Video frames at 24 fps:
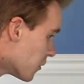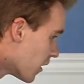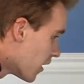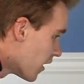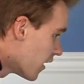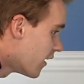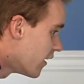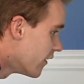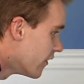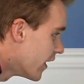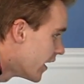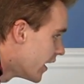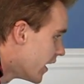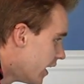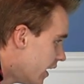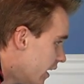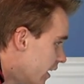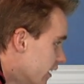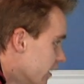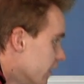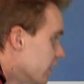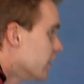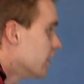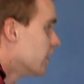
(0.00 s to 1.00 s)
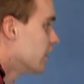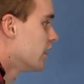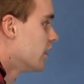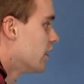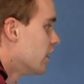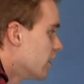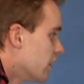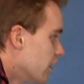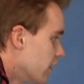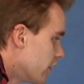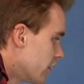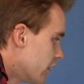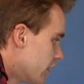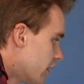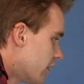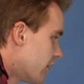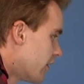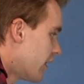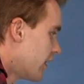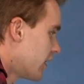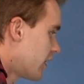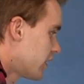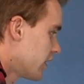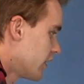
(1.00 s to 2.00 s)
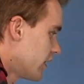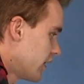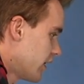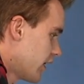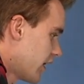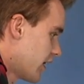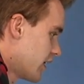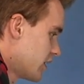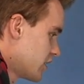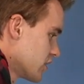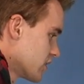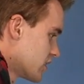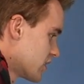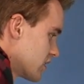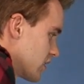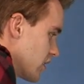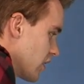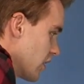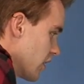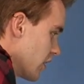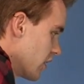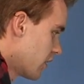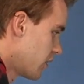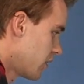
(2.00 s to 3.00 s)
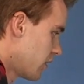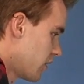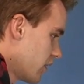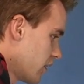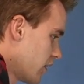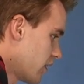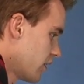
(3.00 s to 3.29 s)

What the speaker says: are, and then theoretically I just start.